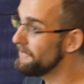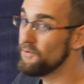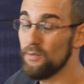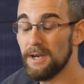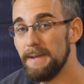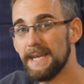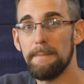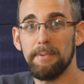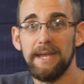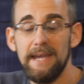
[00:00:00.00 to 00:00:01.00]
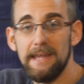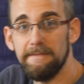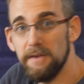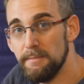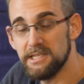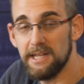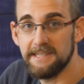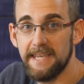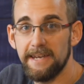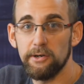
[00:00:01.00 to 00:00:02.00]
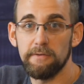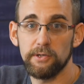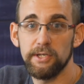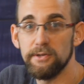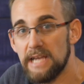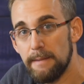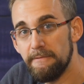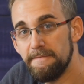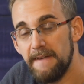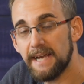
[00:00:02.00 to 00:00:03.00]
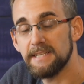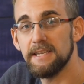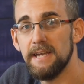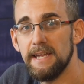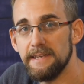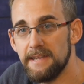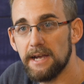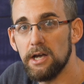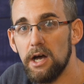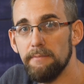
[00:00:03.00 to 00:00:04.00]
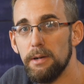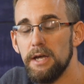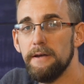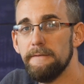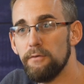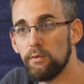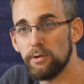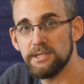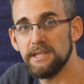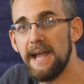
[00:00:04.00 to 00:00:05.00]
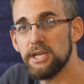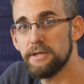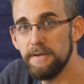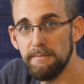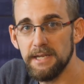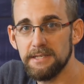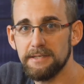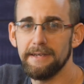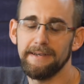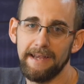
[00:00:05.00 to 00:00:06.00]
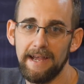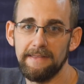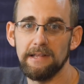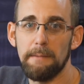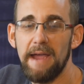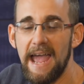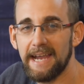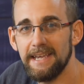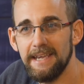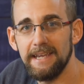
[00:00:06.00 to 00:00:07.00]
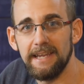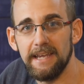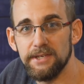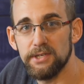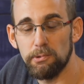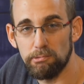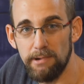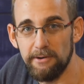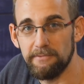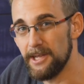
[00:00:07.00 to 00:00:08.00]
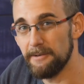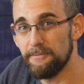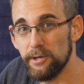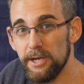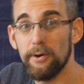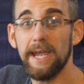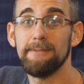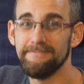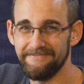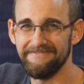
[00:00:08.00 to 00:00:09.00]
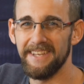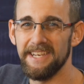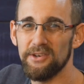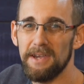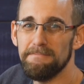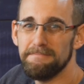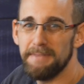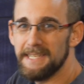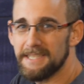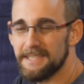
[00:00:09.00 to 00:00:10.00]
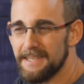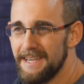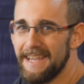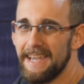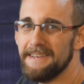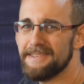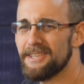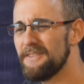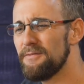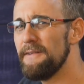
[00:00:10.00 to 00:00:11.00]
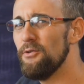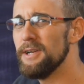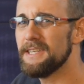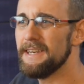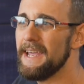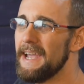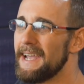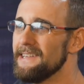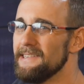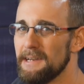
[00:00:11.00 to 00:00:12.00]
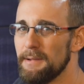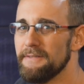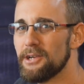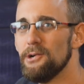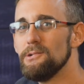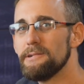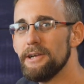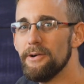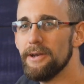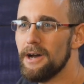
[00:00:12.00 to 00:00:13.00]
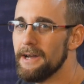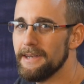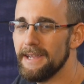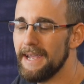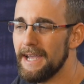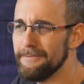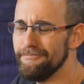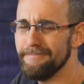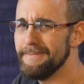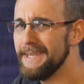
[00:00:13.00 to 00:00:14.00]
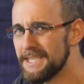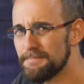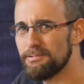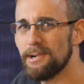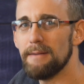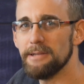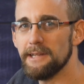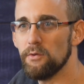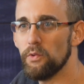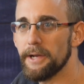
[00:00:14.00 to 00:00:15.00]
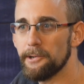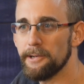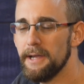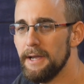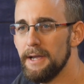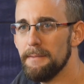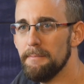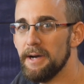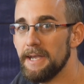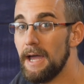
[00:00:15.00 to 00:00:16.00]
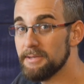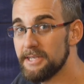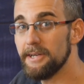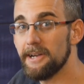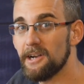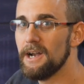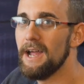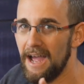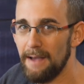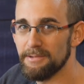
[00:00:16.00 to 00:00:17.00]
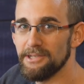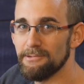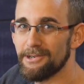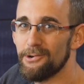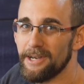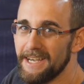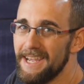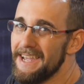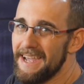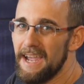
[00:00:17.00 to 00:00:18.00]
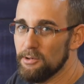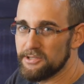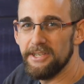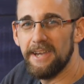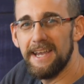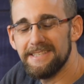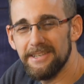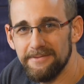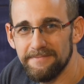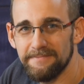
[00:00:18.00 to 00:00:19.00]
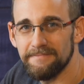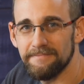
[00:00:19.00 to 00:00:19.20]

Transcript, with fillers: you want to pick up the Filmist LUTs, head on over to seimeffects.com forward slash Filmist and the LUT pack is right over there for you. Okay, enjoy. Peace. And sorry for my voice today. I got a little bit of a cold going on, and it's probably a little weird, but I'm still here. I'm still recording, and we'll see you guys soon.